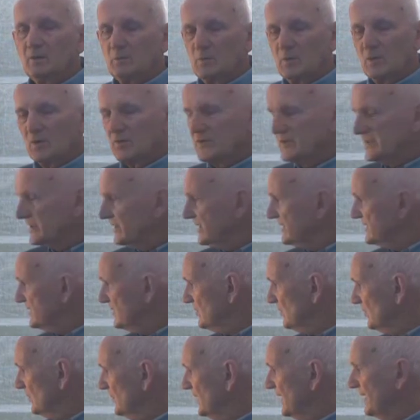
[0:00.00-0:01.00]
Whereas in this
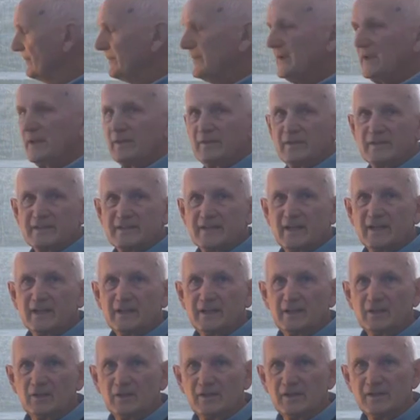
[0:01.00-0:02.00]
little pump here, there's
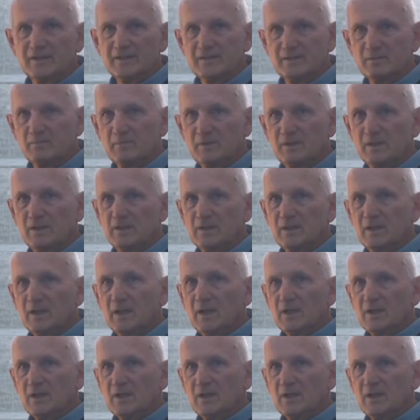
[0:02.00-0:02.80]
80 litres a minute,